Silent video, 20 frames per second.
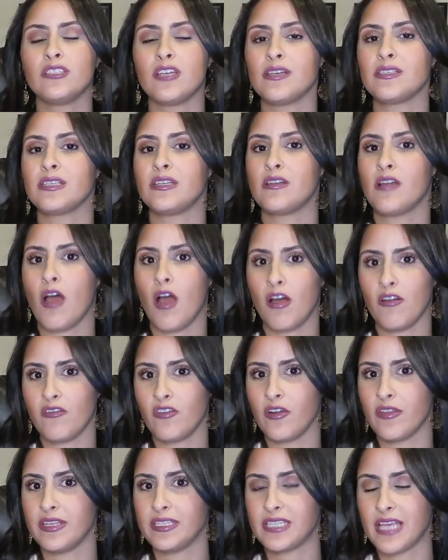doesn't
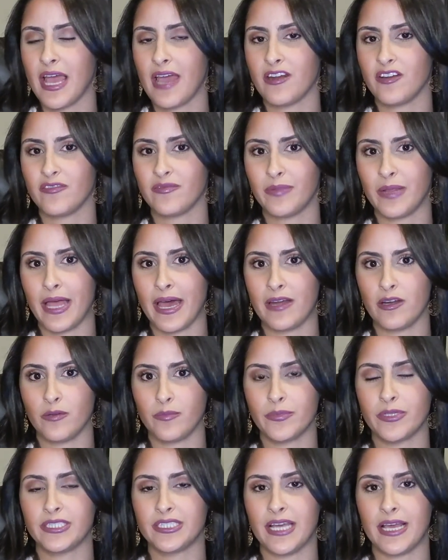offer this kind of plan
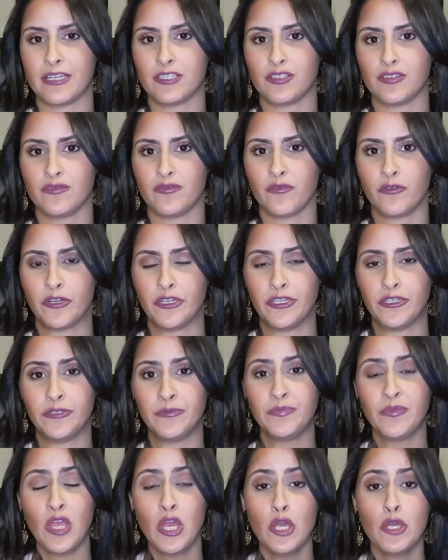or protection for
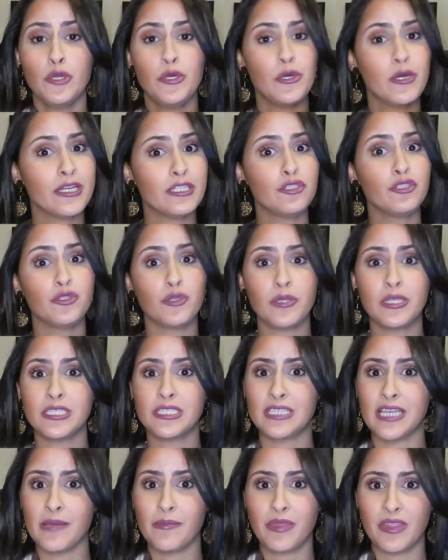you, you can do
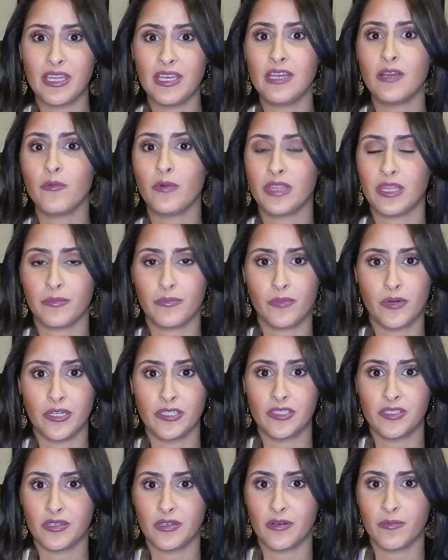the same thing with a
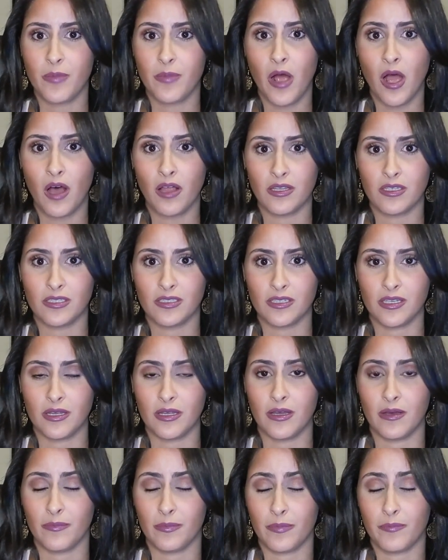personal
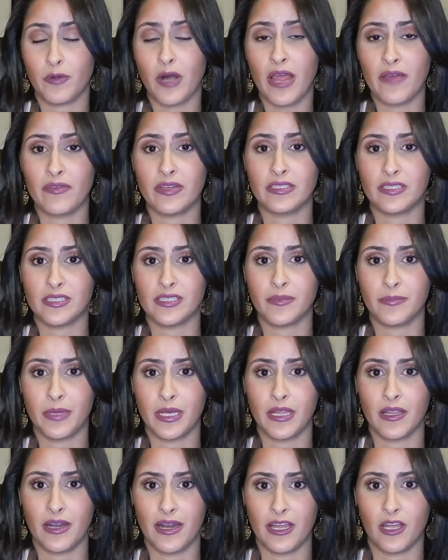policy, a private
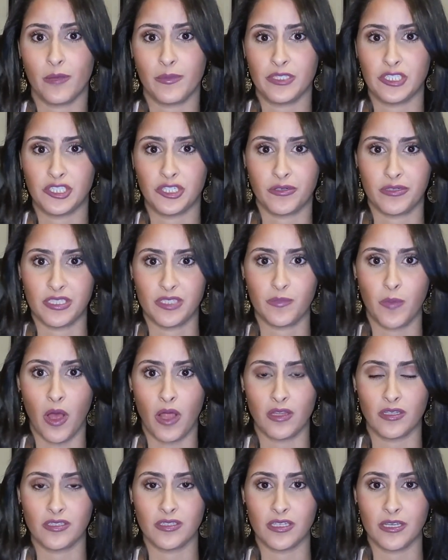disability income insurance
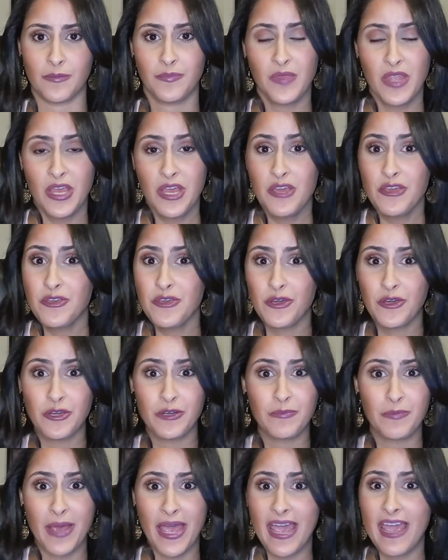policy. You
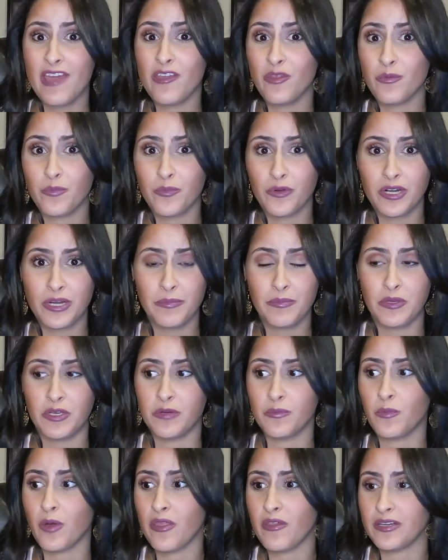could pay the
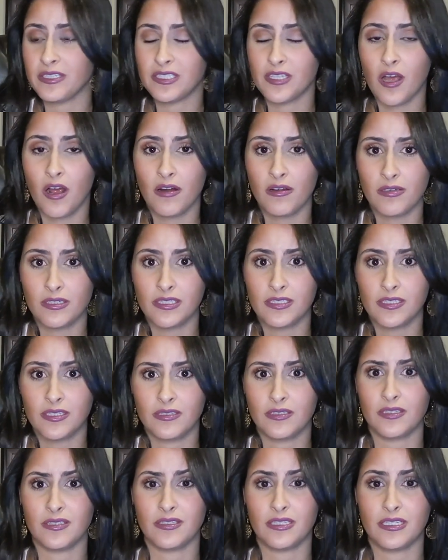premium, whether it's
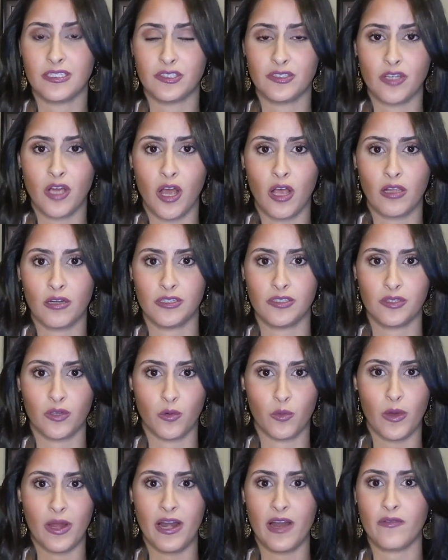$166
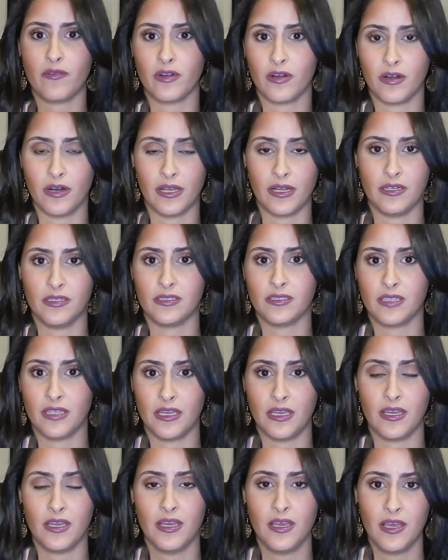or whatever it is
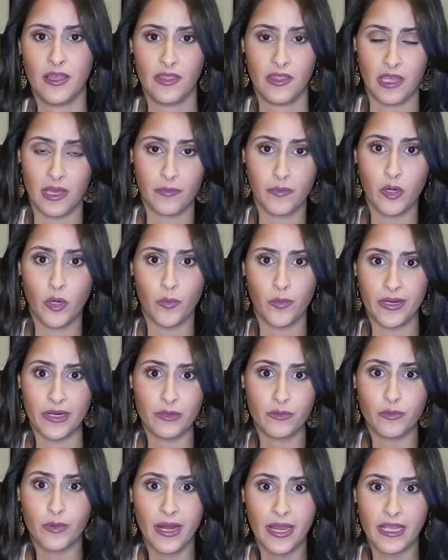the
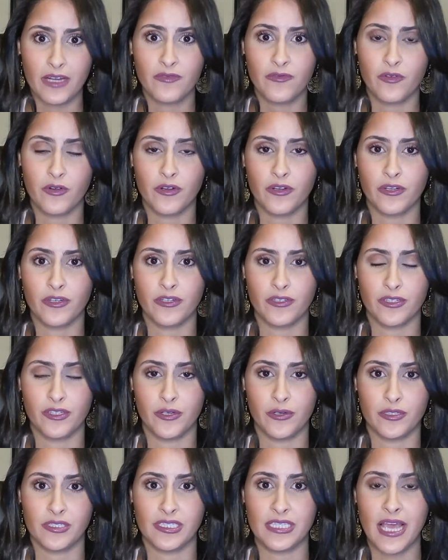appropriate rate for
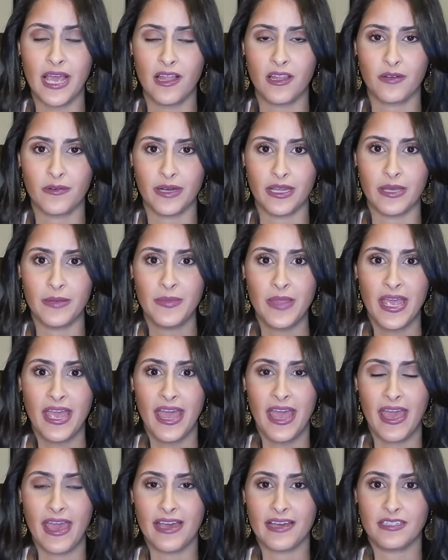your salary,
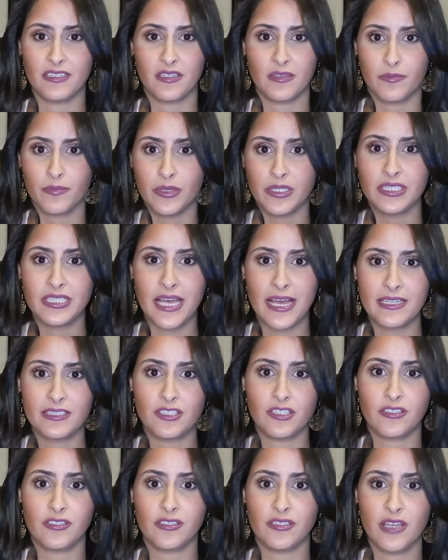and
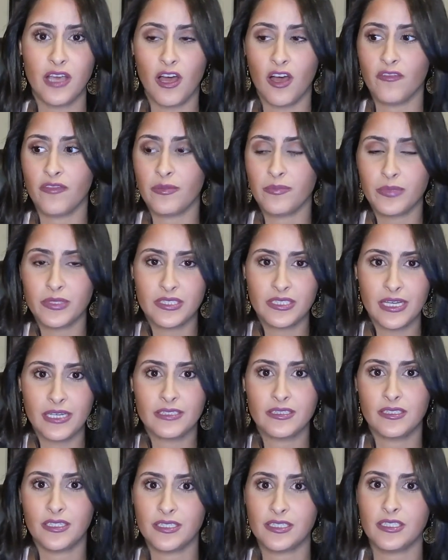protect yourself and
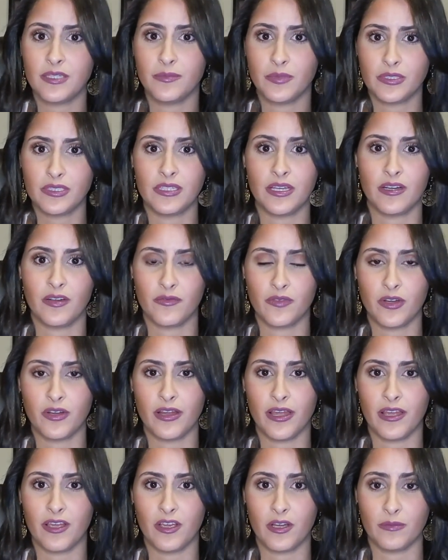protect 60% of
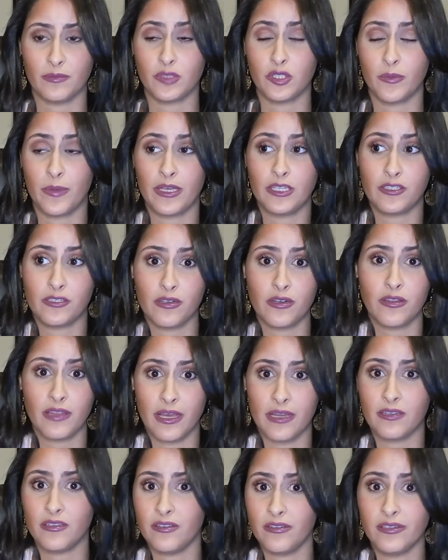your income to make sure
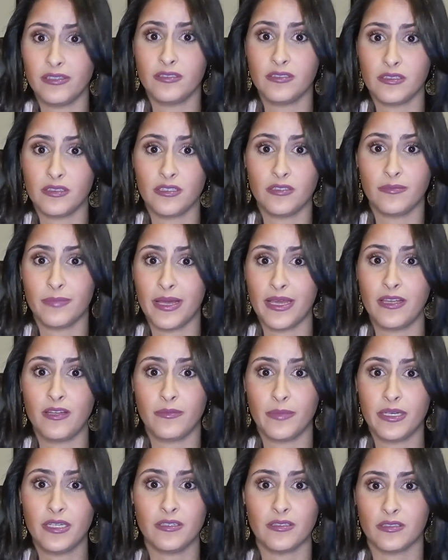that you can still pay
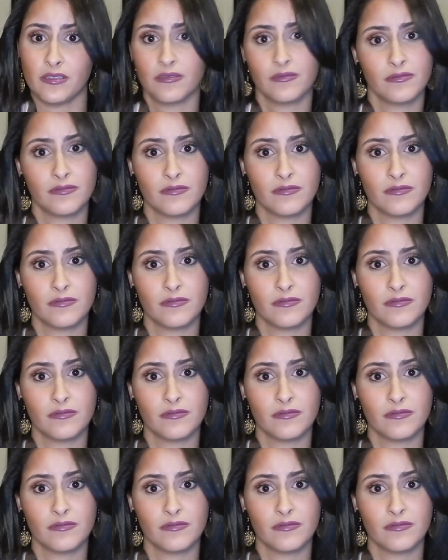your bills.